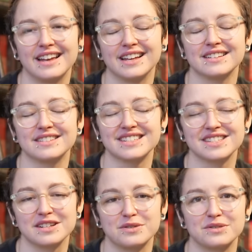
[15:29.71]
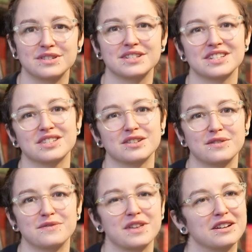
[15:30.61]
and in order to
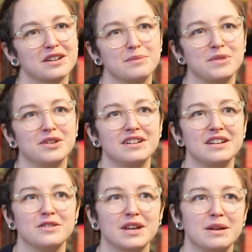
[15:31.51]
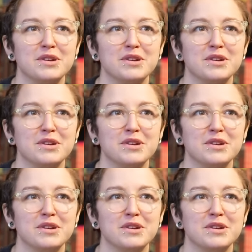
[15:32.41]
serve the community who came